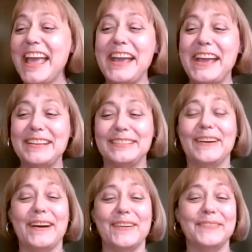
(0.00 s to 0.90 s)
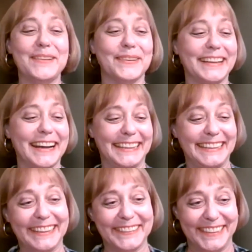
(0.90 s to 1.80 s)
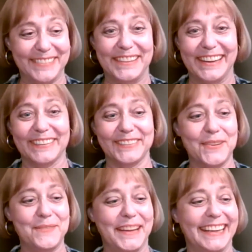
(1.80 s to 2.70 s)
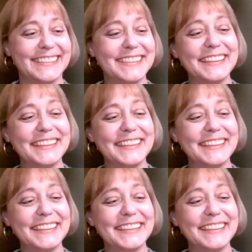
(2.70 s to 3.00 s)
he thought we were kind of killing him there a little bit.